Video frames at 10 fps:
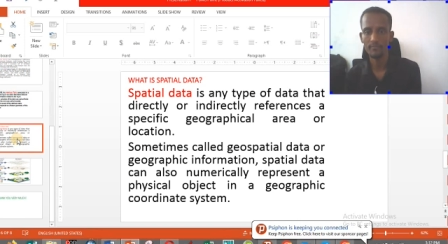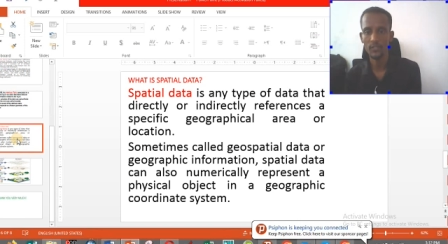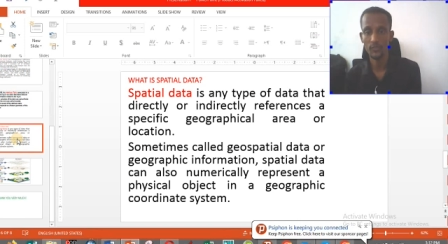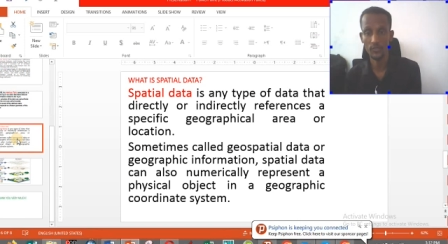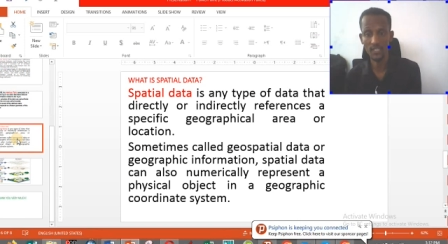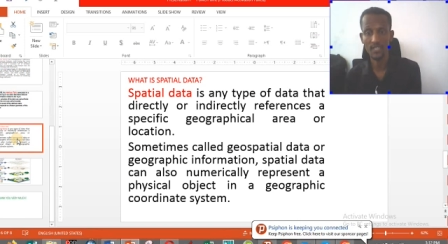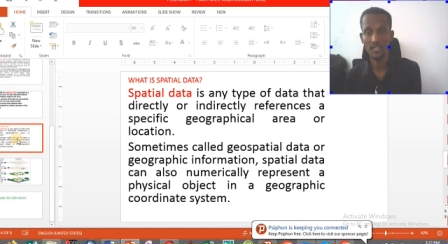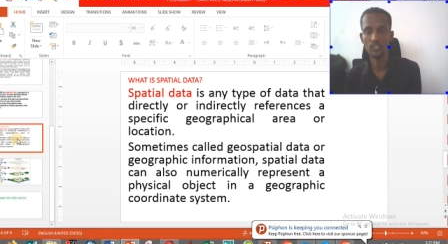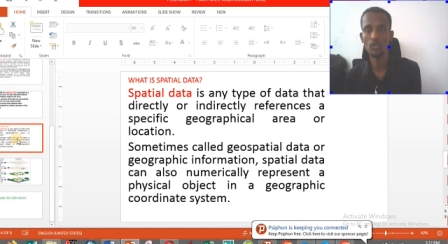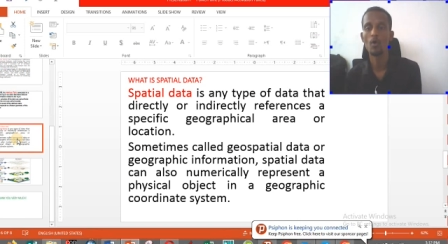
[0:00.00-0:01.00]
See,
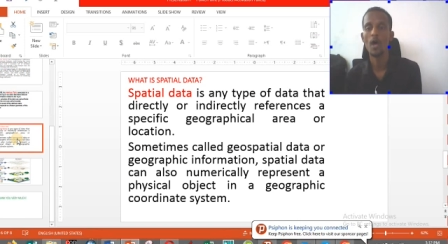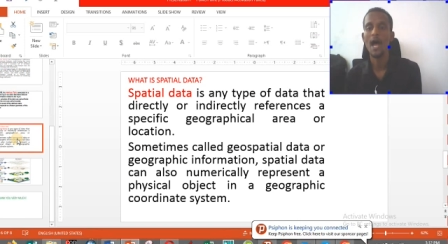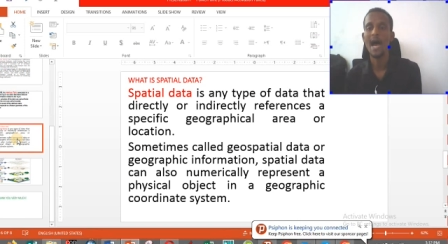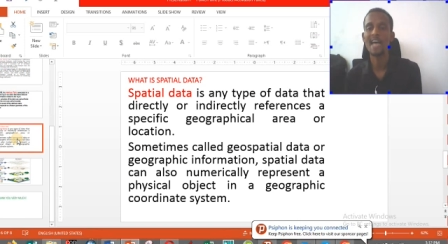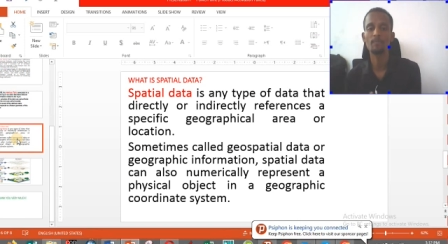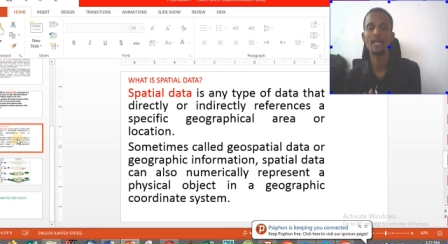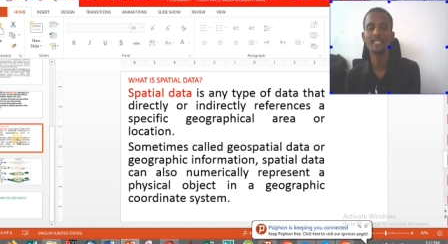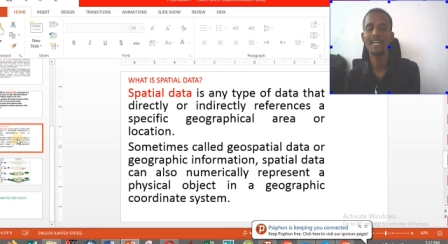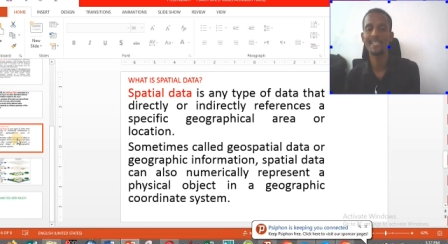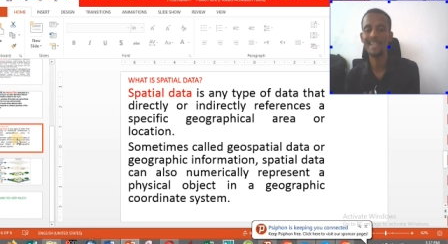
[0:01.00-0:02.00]
so a
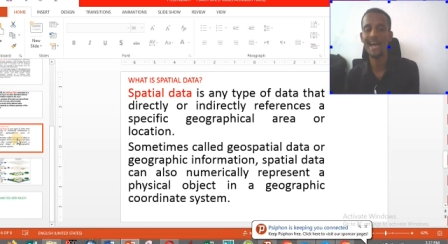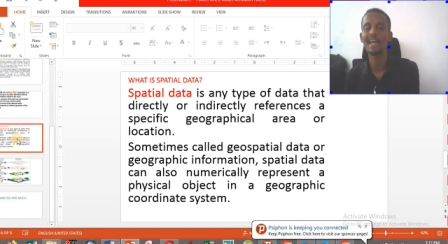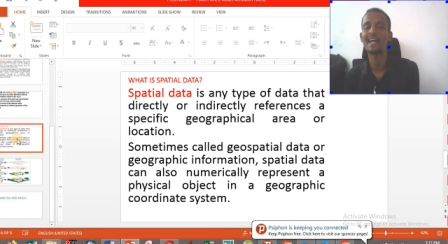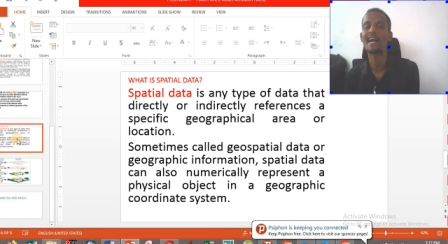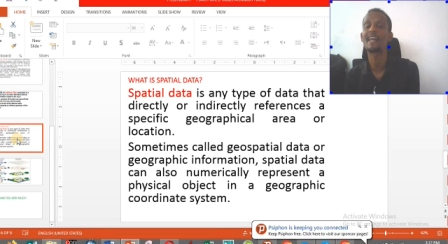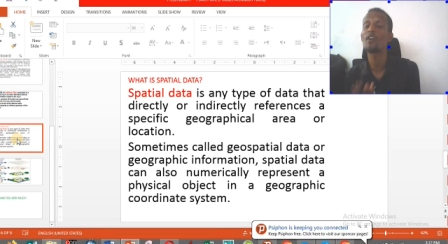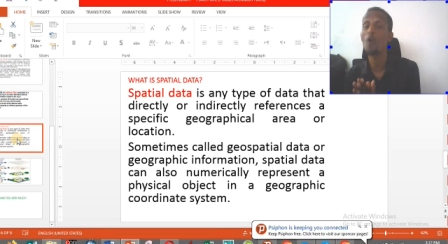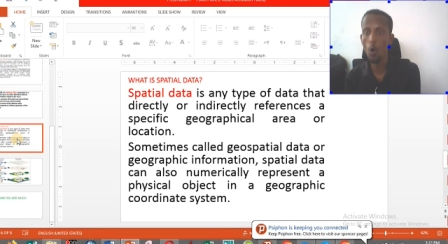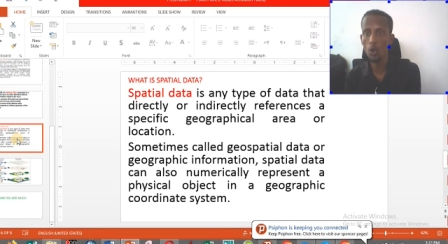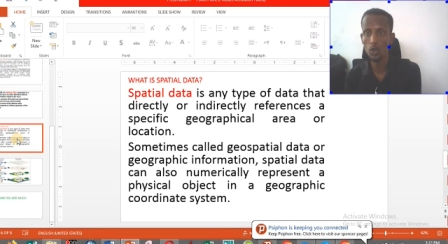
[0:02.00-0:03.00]
spatial data can
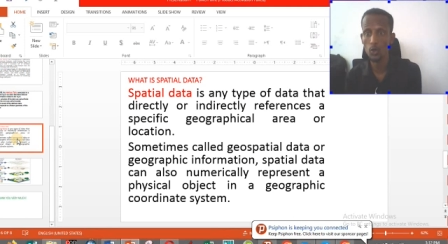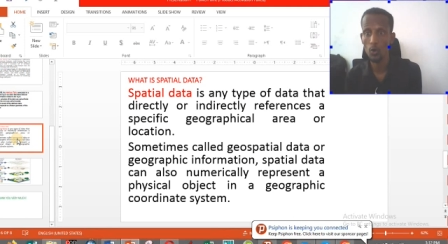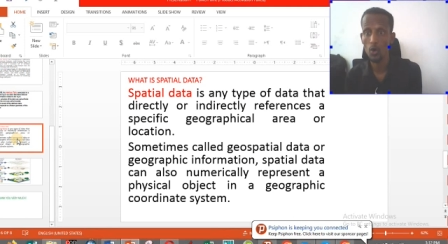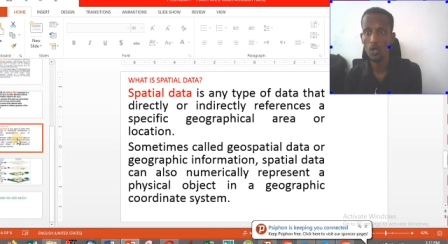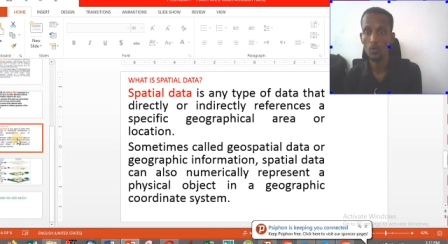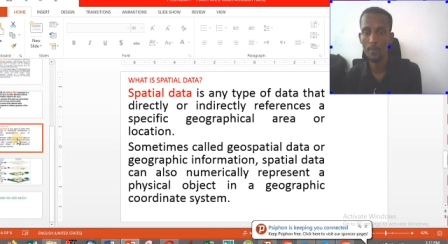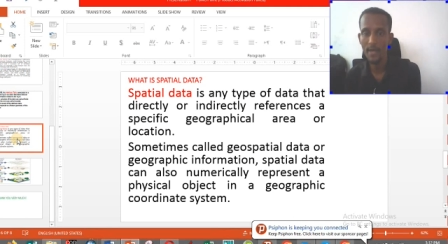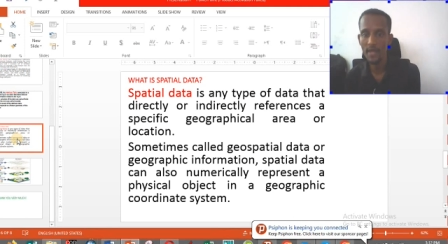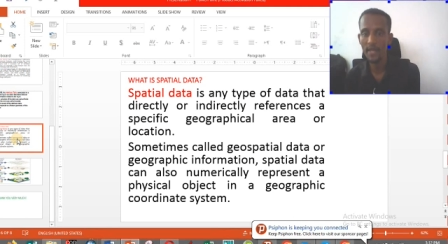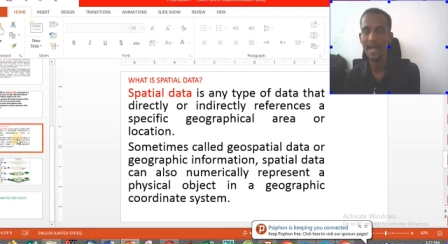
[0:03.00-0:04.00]
also
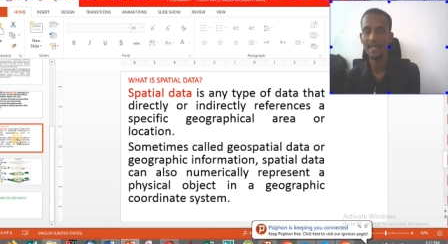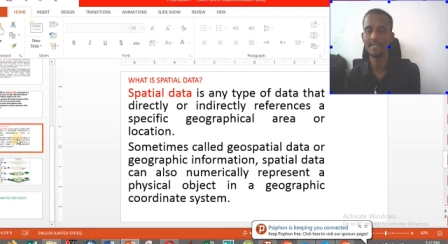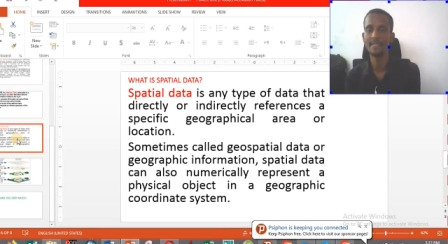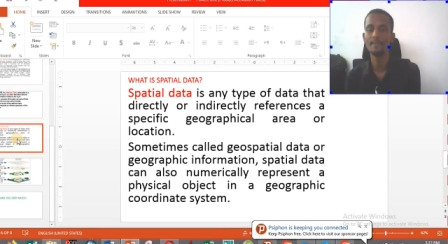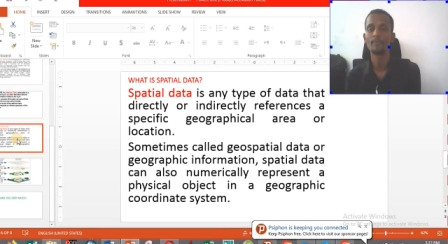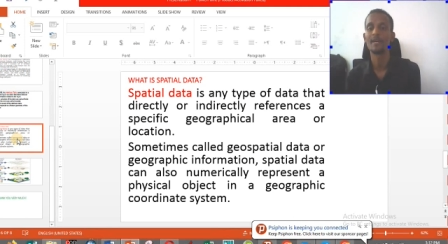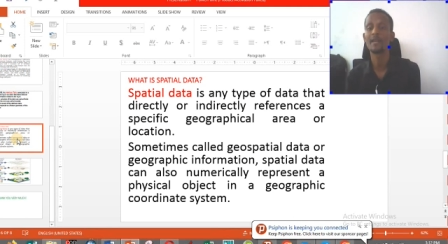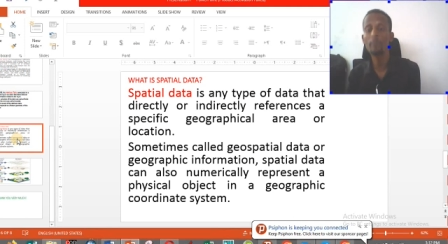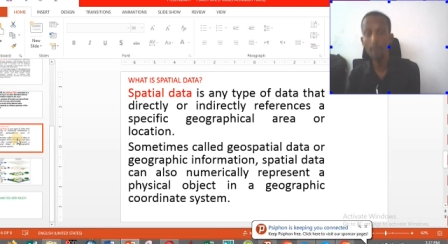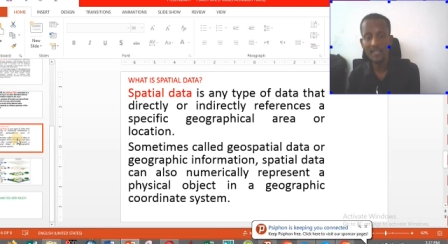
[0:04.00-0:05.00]
numerically
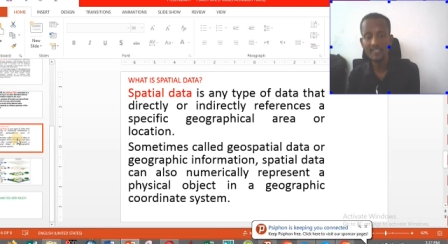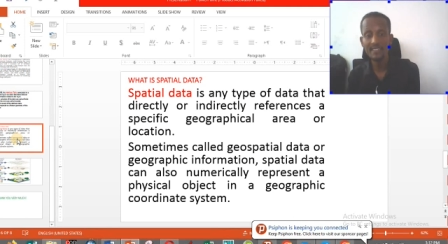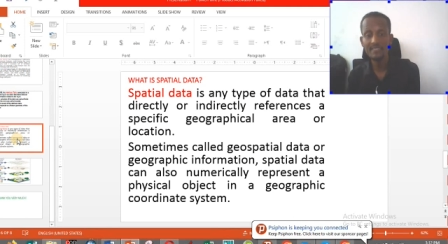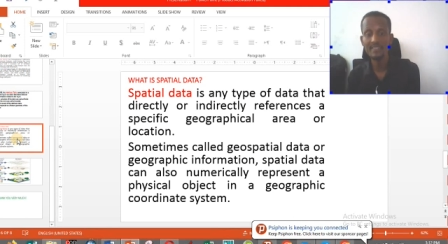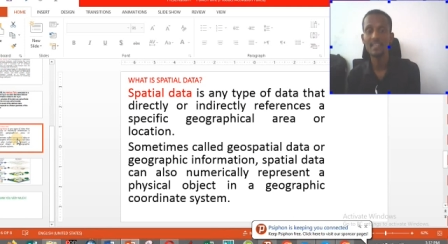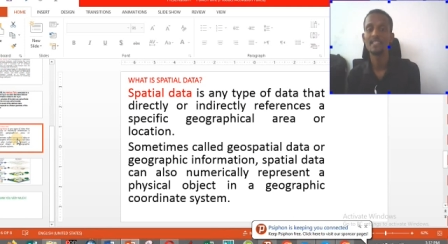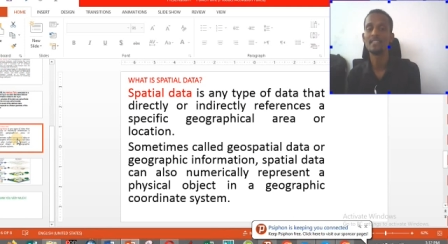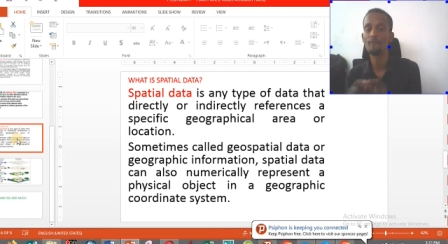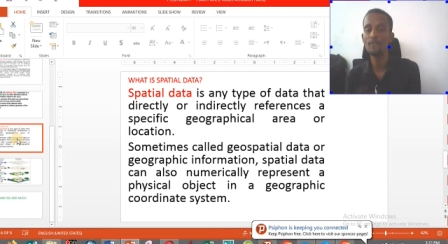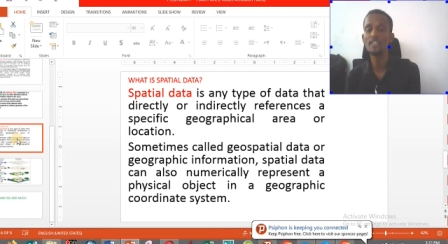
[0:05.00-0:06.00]
represent
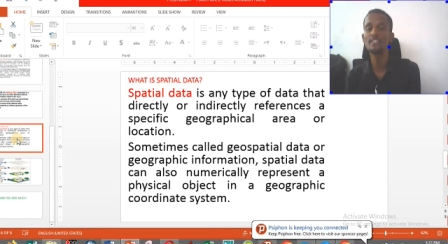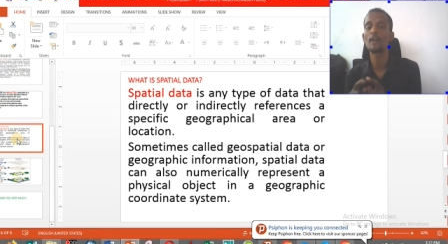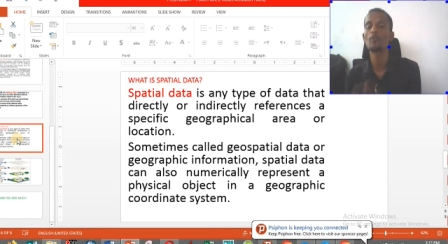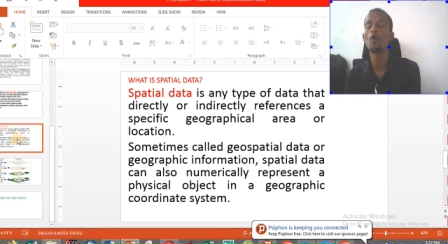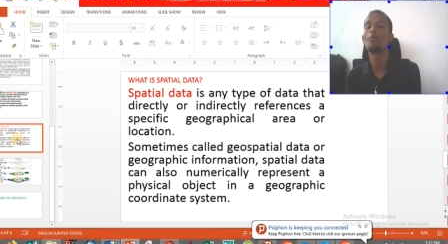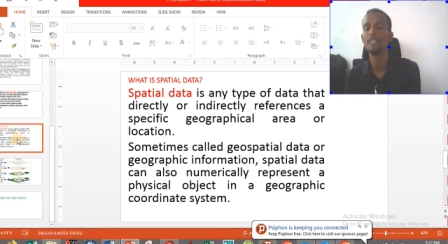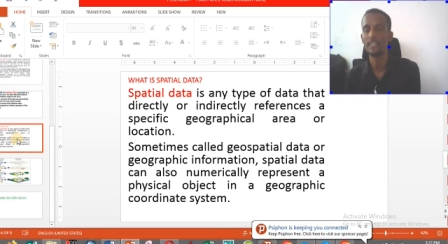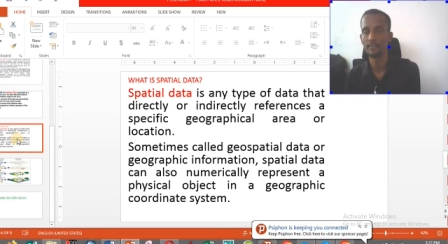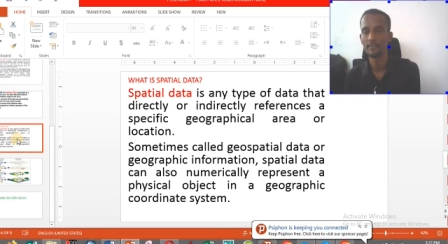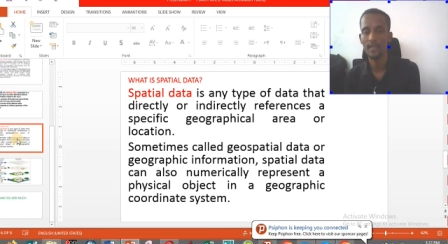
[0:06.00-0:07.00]
the physical
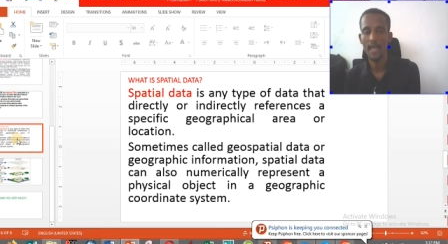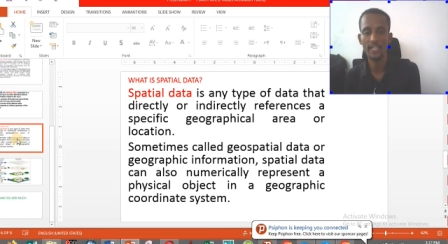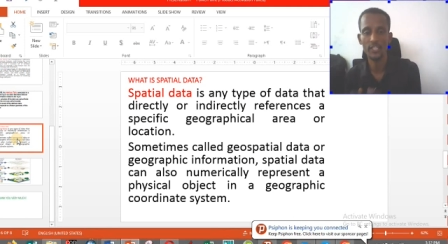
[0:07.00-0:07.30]
object in